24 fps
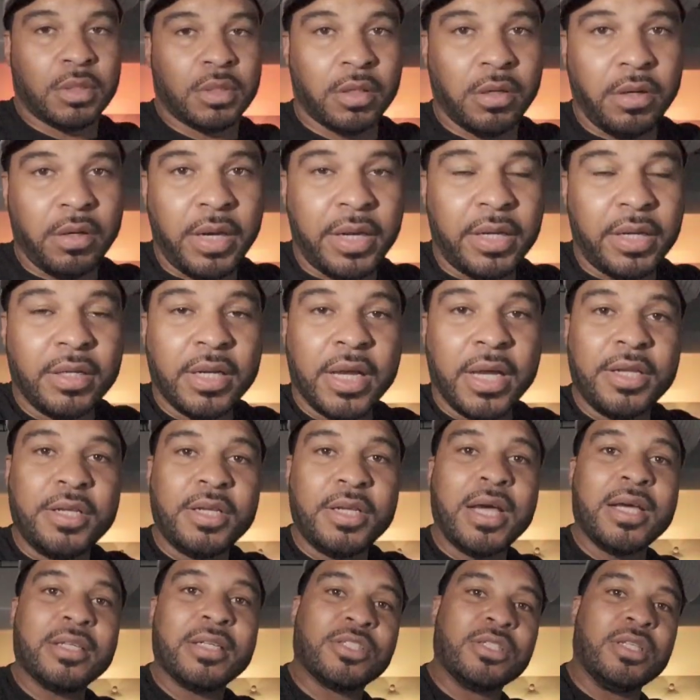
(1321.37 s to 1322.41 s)
All right, now you
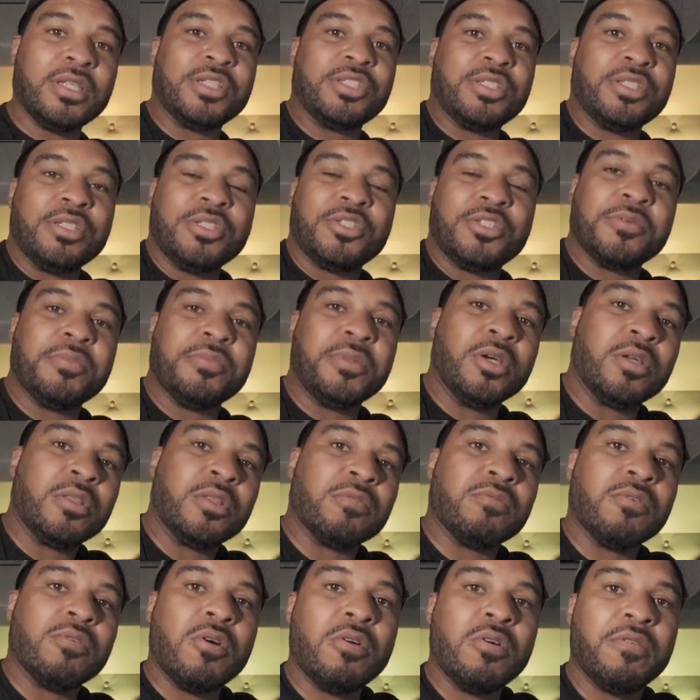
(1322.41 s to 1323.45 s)
guys are listening to me on
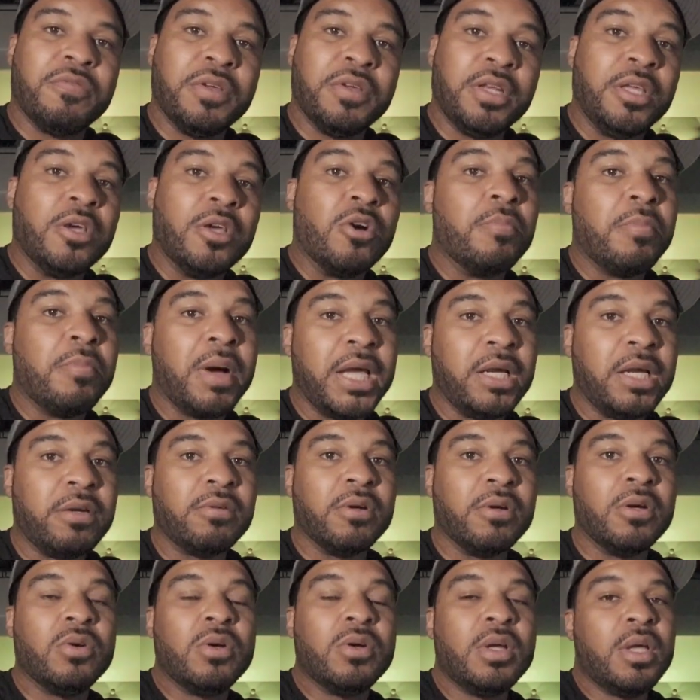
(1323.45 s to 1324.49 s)
the Rode Video
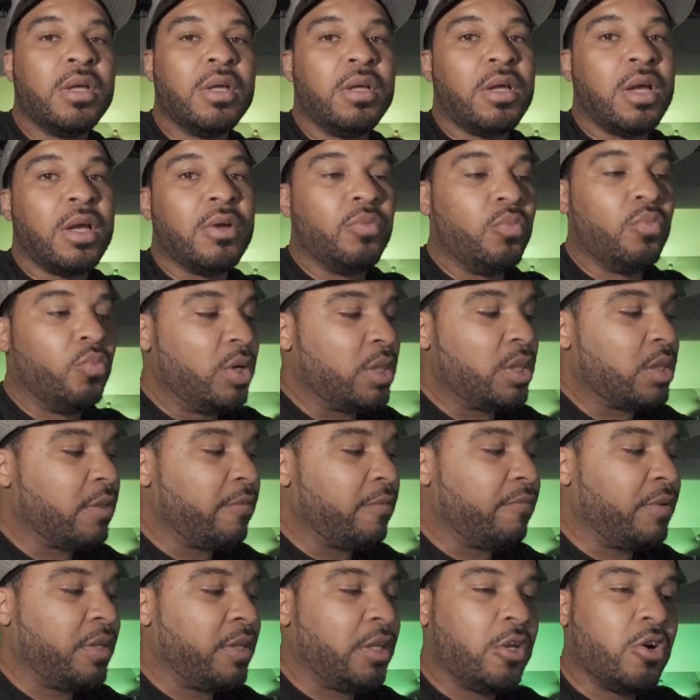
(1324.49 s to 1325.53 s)
Micro. With the
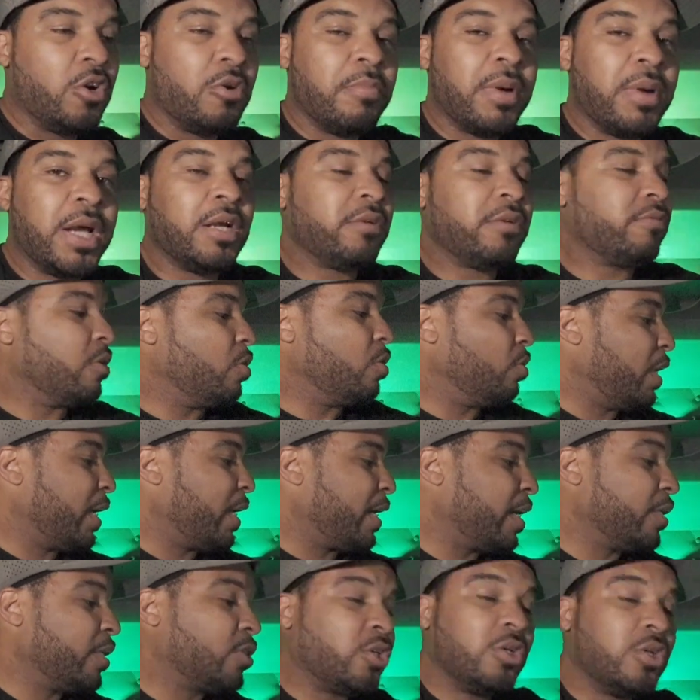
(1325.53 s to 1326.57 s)
Video Micro,
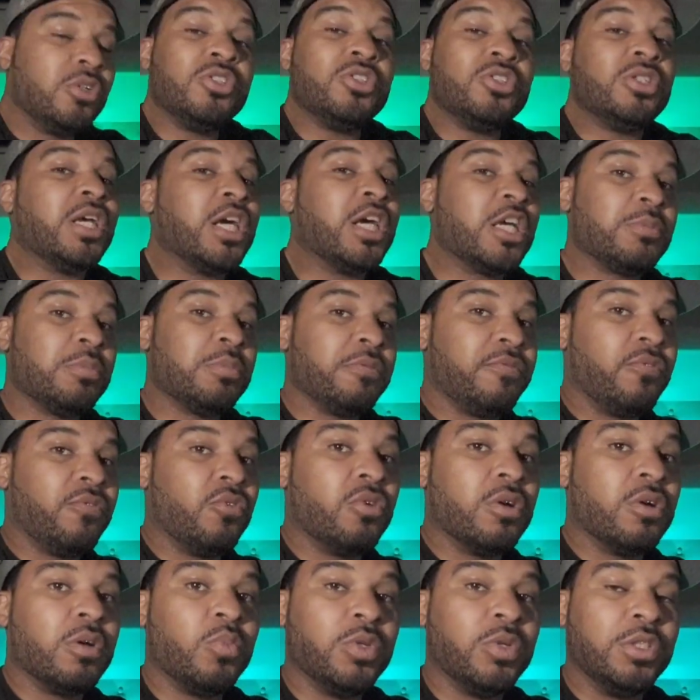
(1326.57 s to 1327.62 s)
like I told you guys
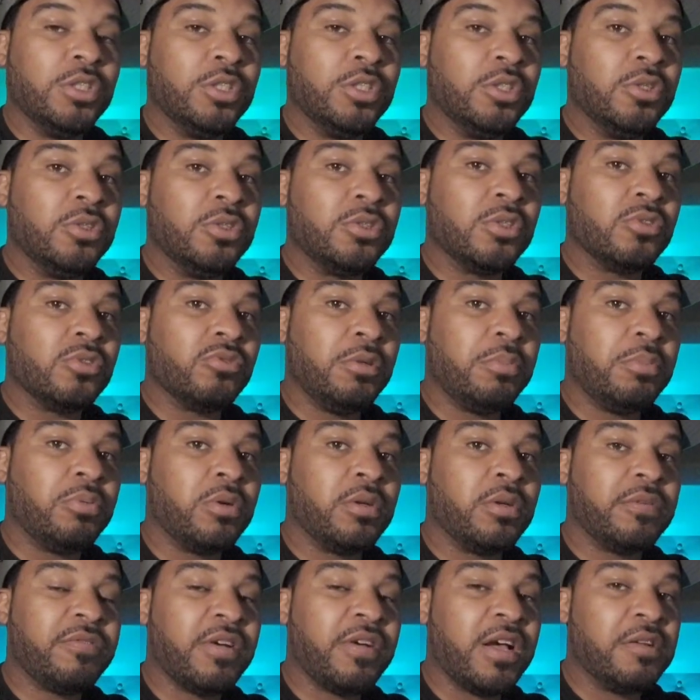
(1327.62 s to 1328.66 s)
before, when you use a
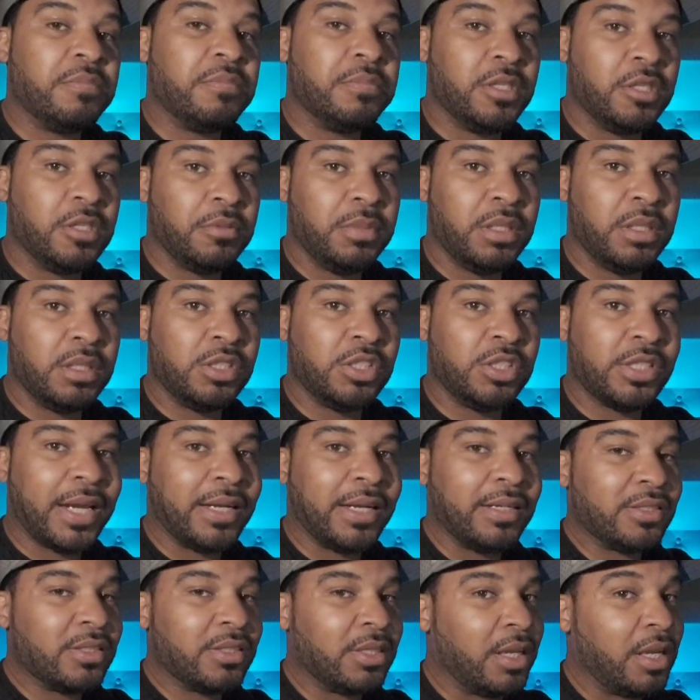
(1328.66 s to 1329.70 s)
3.5 millimeter
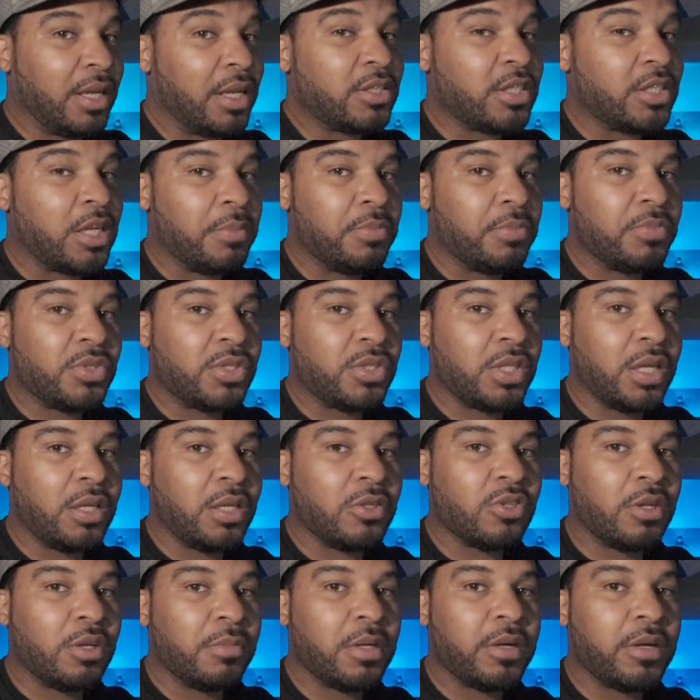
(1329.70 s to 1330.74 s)
jack, this is the last time I'm going to say it,
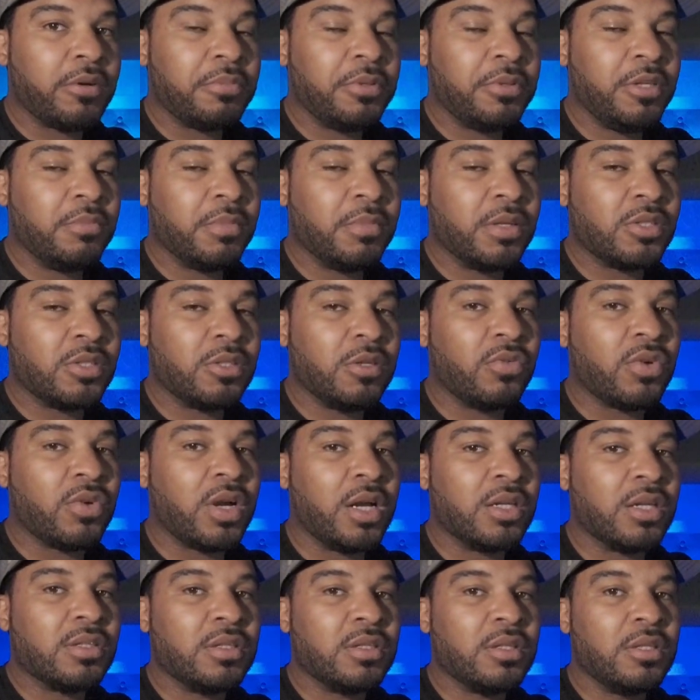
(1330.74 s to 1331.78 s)
so I'm not repeating myself
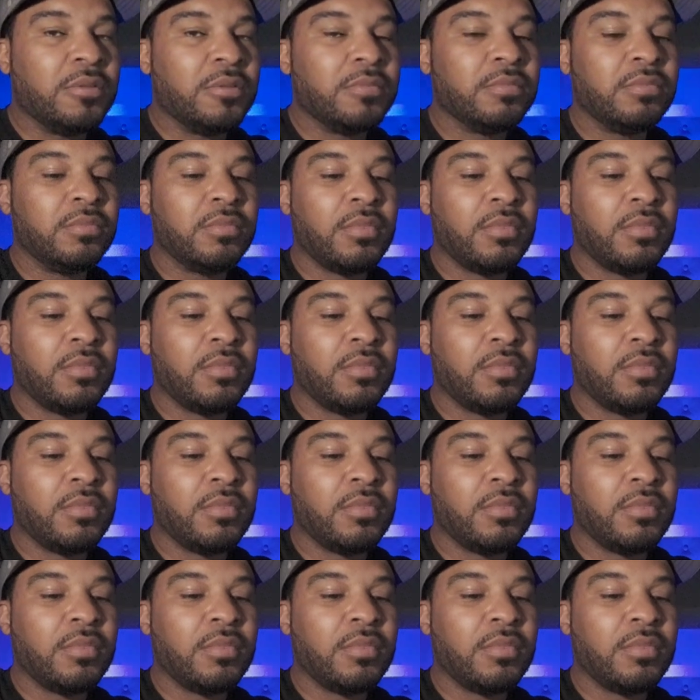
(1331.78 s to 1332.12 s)
constantly.